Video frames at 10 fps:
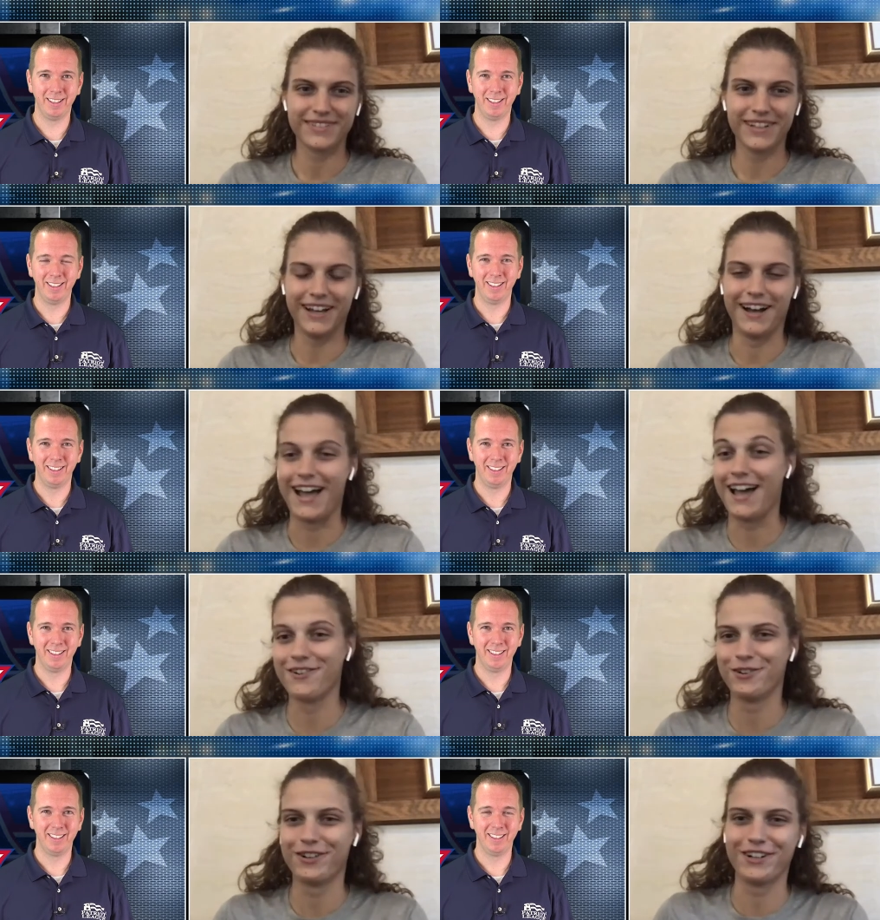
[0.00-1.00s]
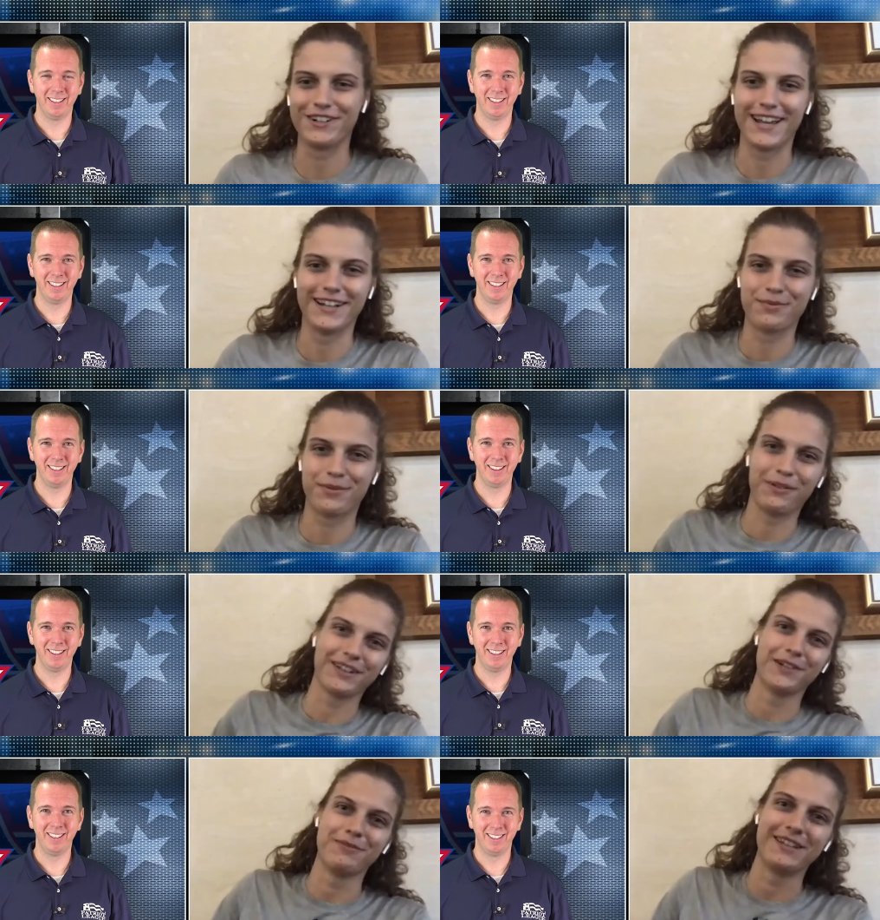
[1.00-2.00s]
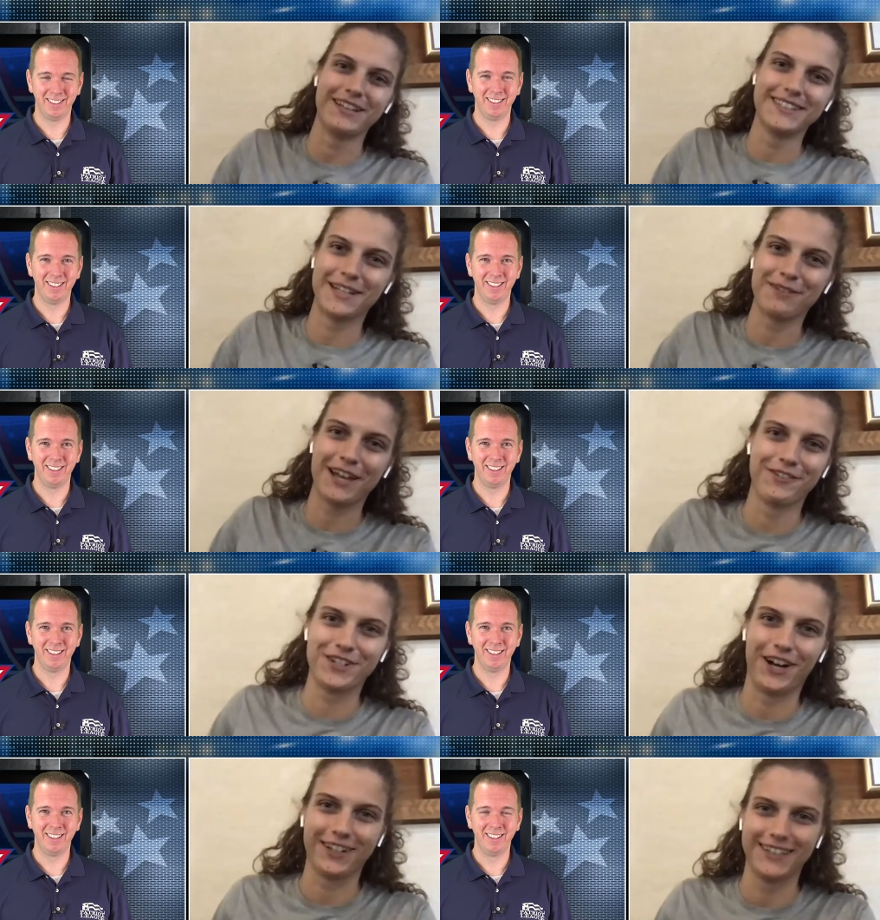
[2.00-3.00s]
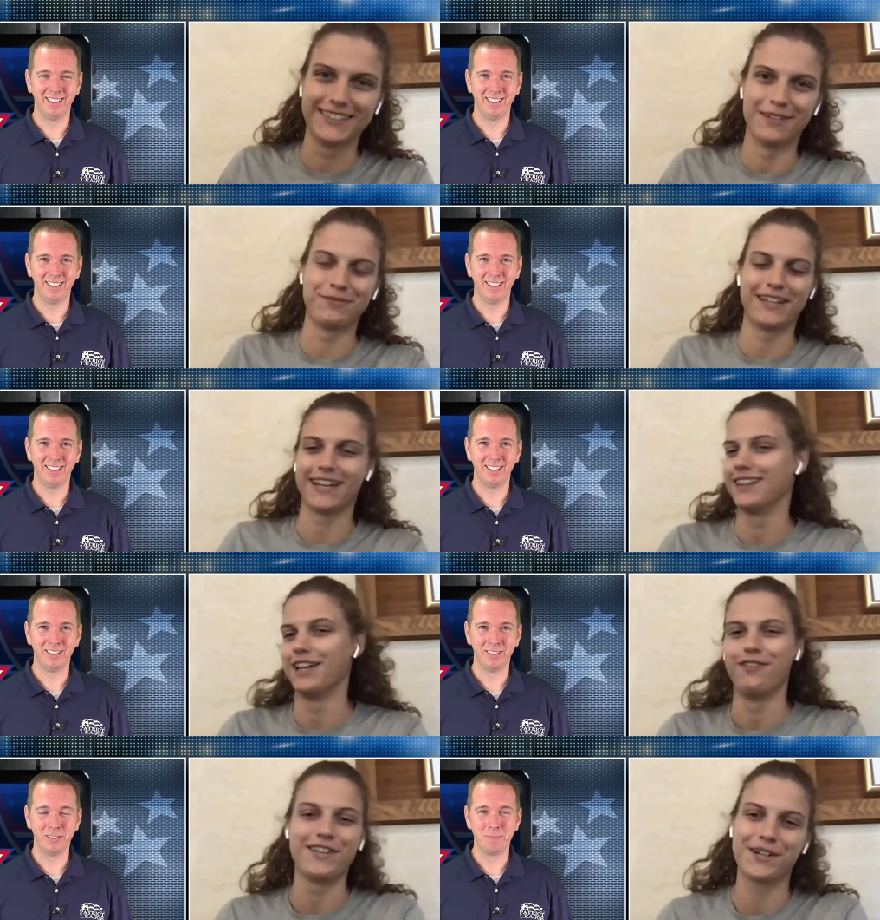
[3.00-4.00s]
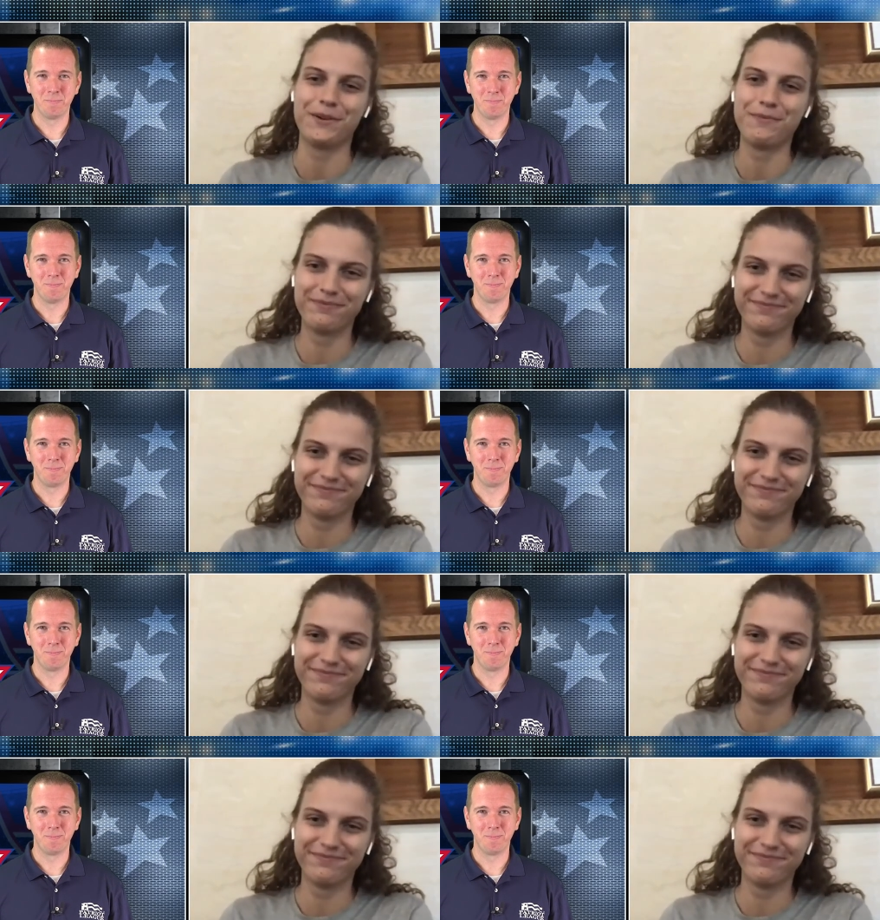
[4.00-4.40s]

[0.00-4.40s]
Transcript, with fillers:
Speaker 1: I haven't ordered yet. It's probably going to be some kind of chocolate something. I love ice cream.